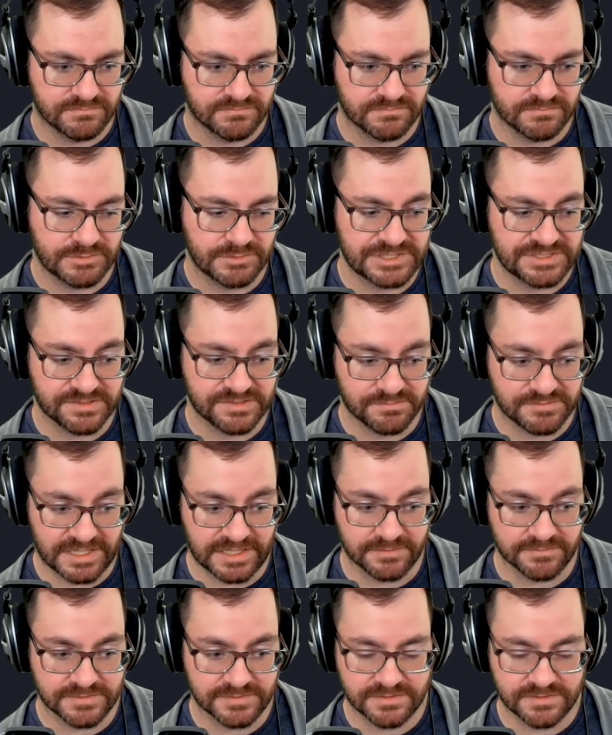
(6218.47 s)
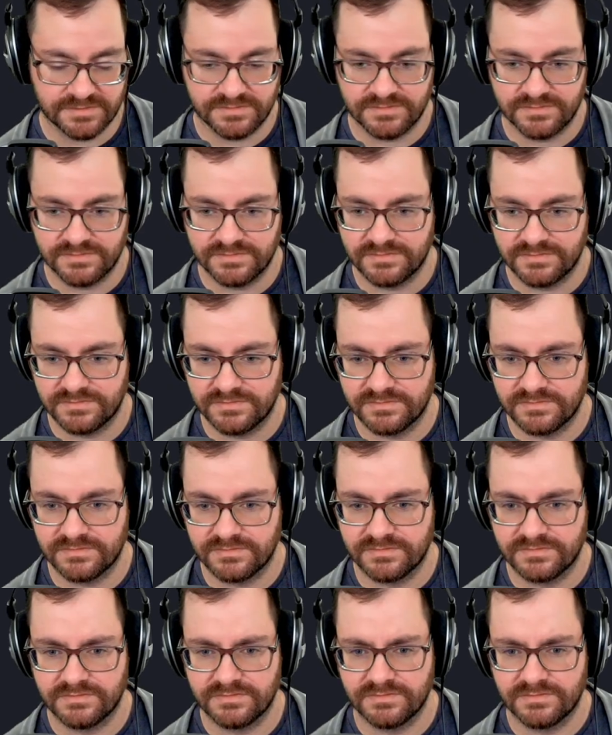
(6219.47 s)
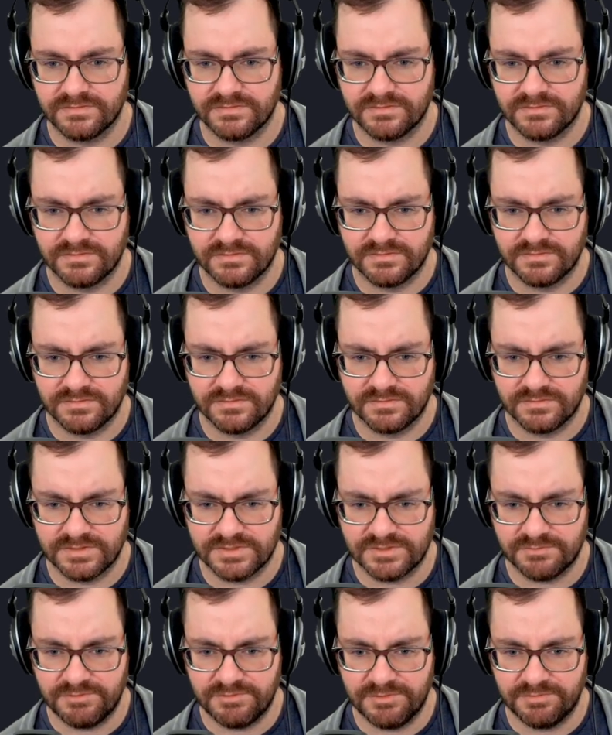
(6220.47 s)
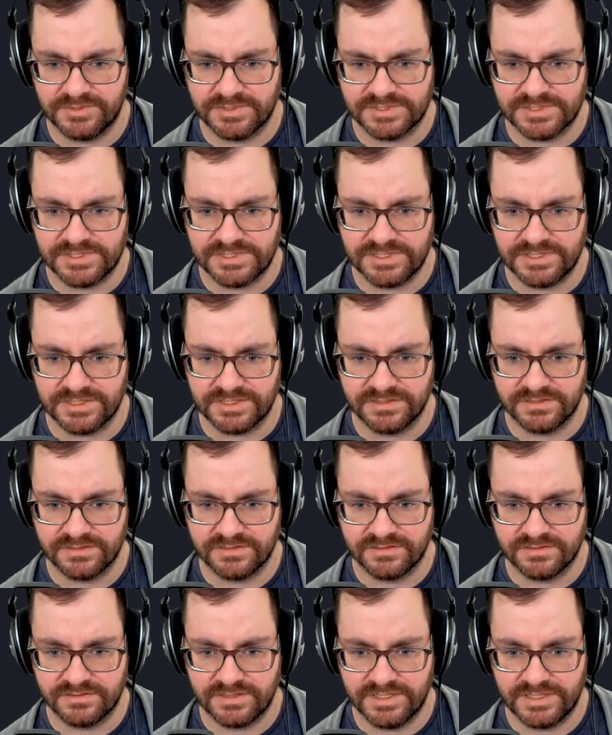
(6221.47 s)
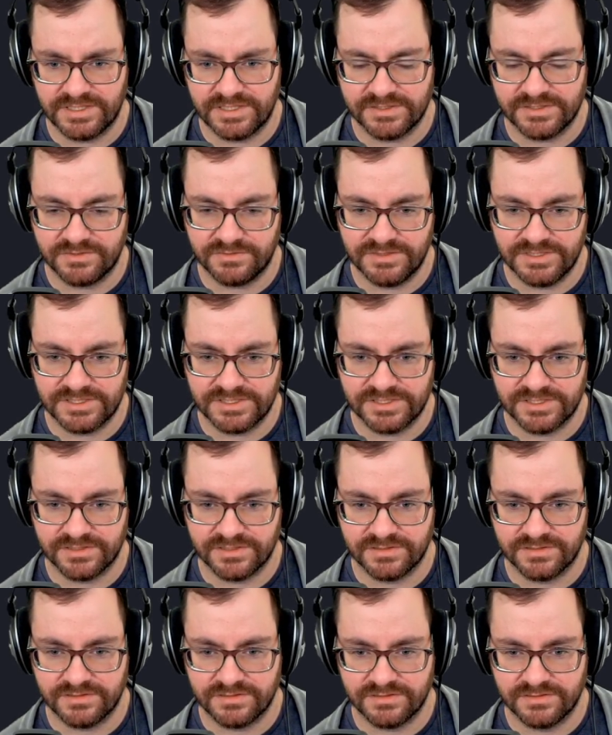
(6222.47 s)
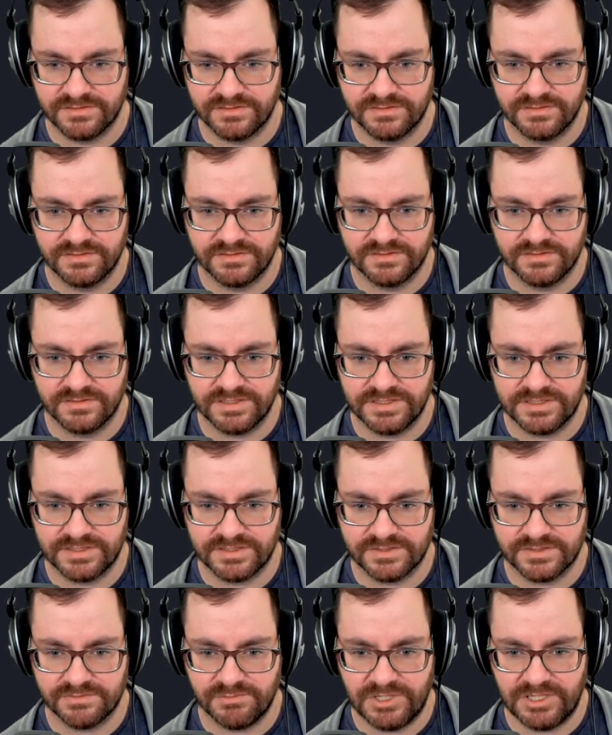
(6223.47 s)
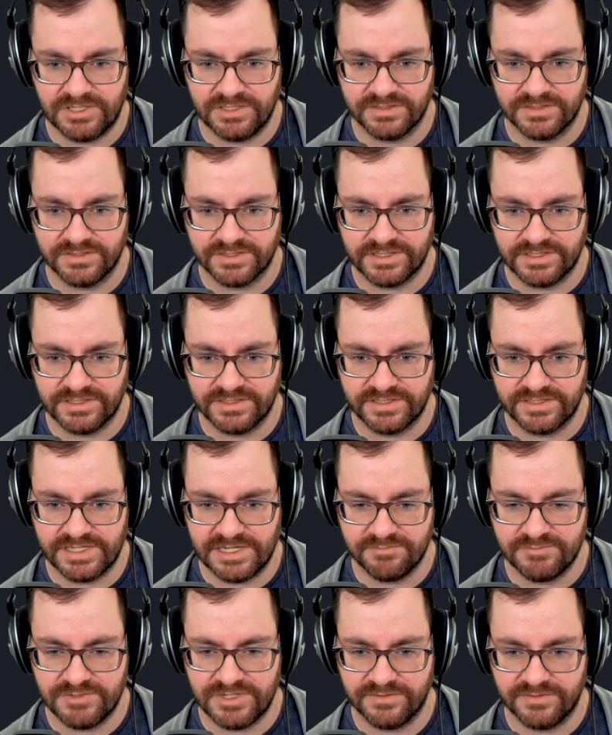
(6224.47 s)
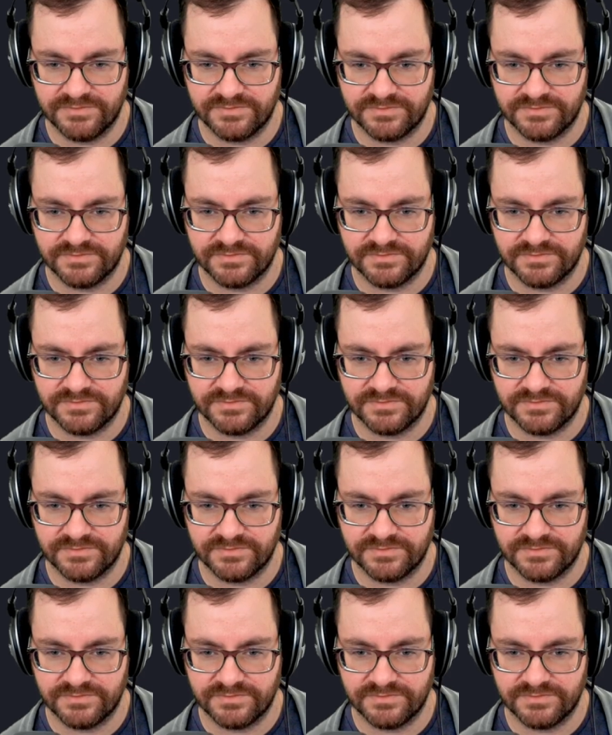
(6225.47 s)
but sometimes. And so people are seeing it. And on Twitch, it's a small, the game dev